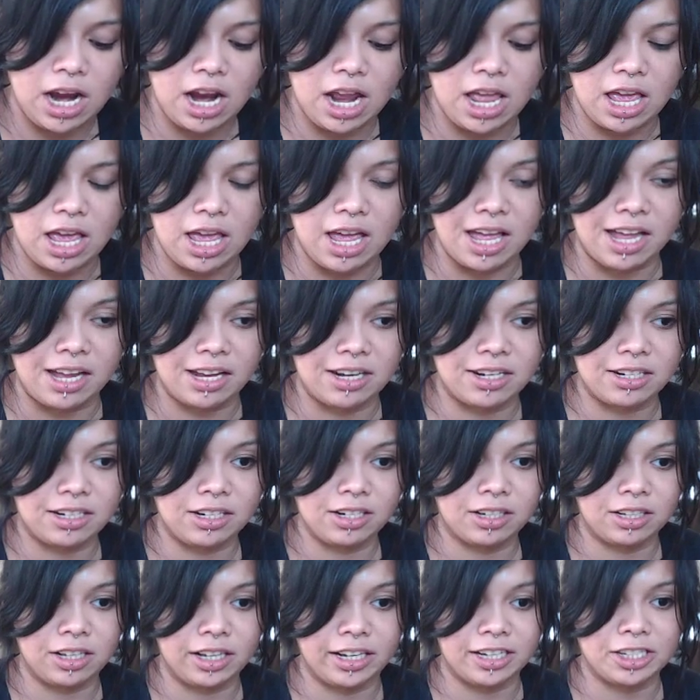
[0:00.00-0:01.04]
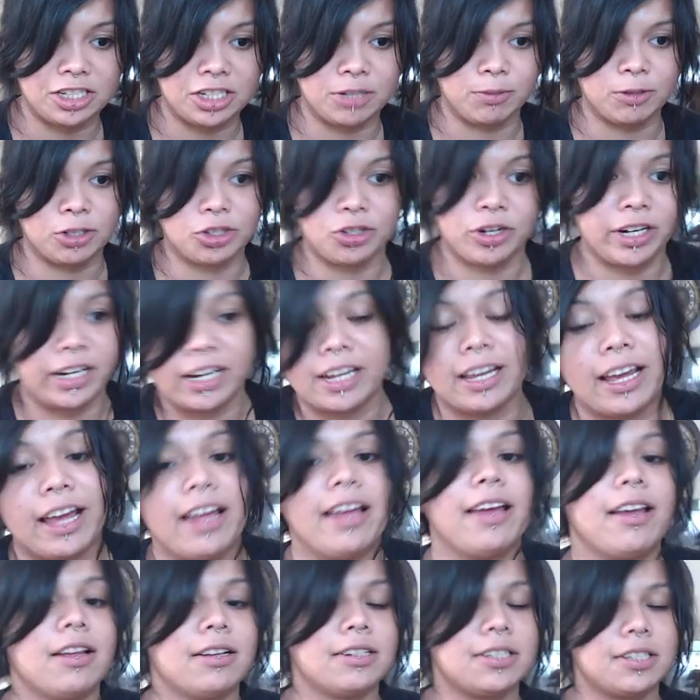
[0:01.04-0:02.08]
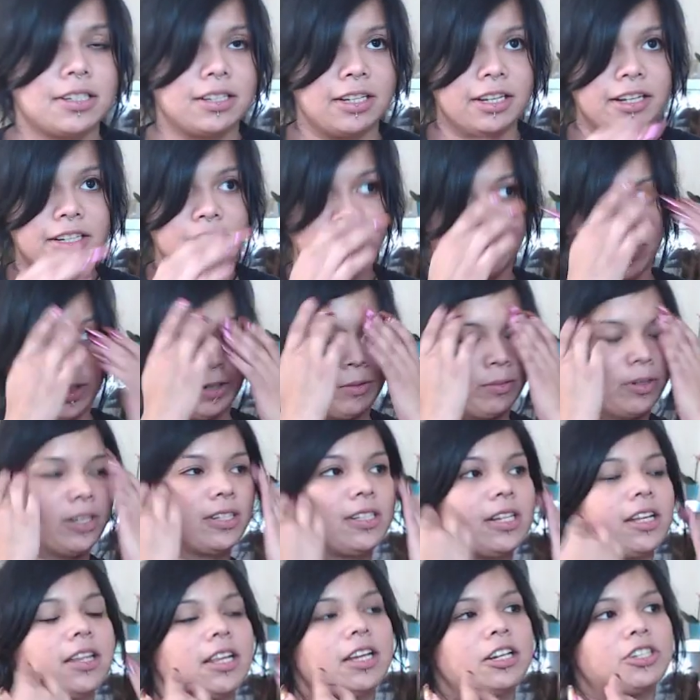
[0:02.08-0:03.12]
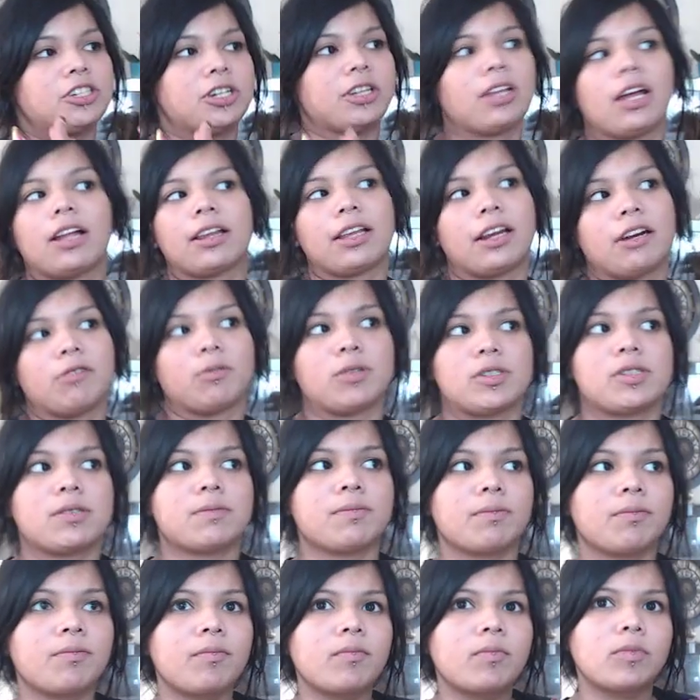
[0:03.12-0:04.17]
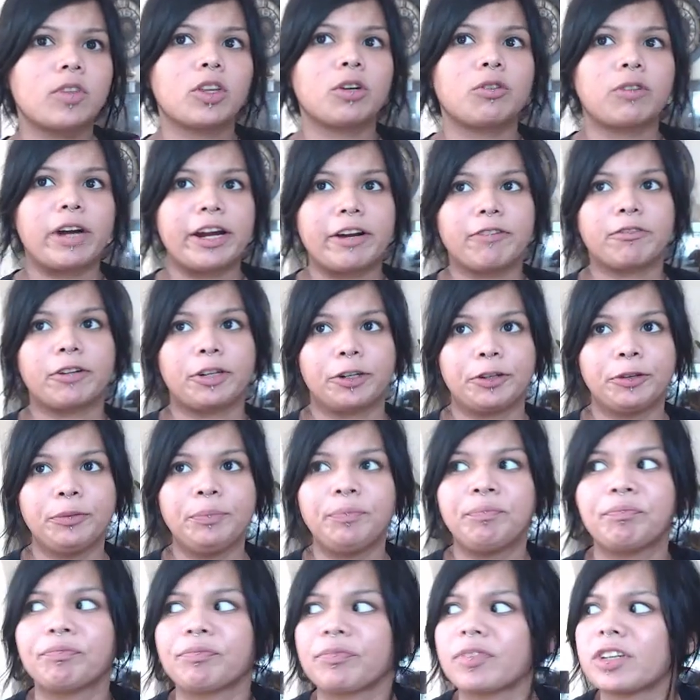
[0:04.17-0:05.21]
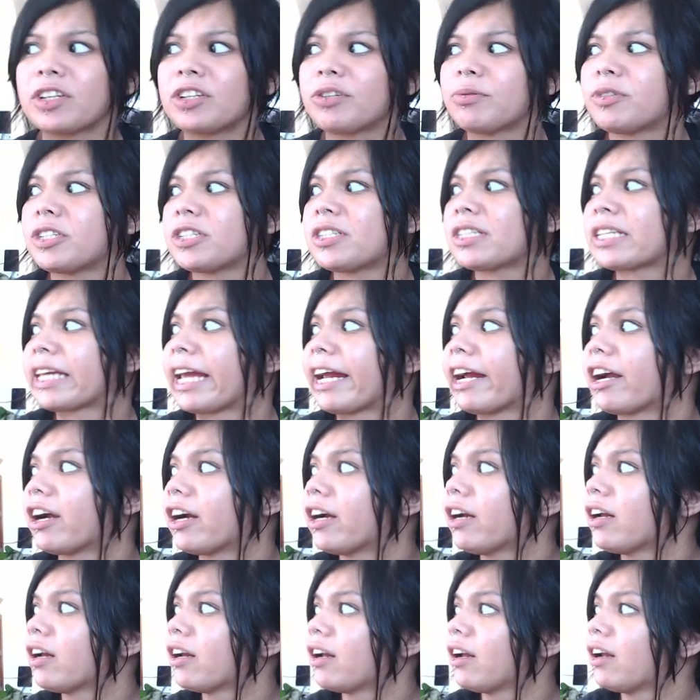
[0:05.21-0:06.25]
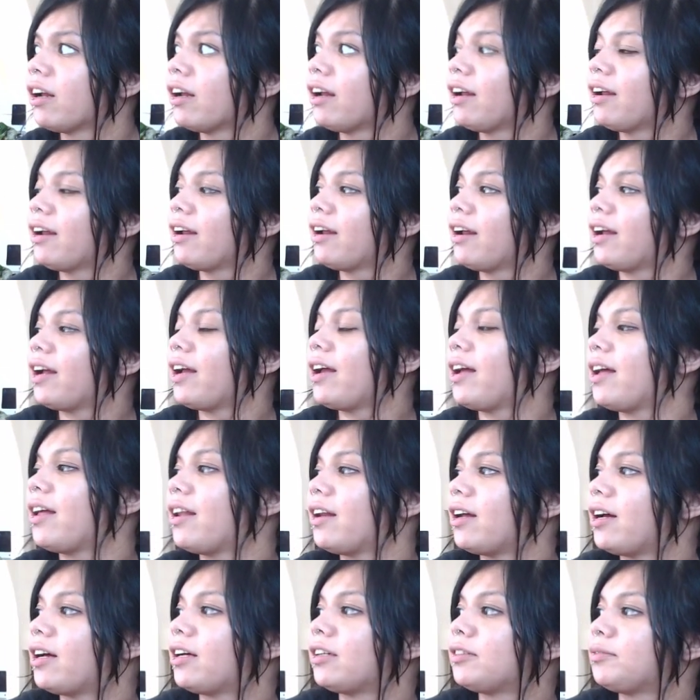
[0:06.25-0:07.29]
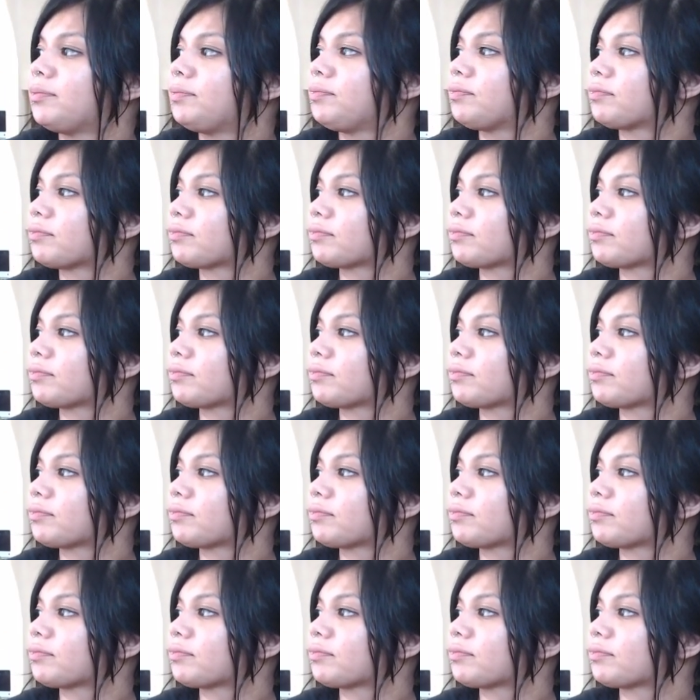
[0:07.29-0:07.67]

and like she was trying to get into his room because I think she thought that it was the right room, and she was just scared. And um,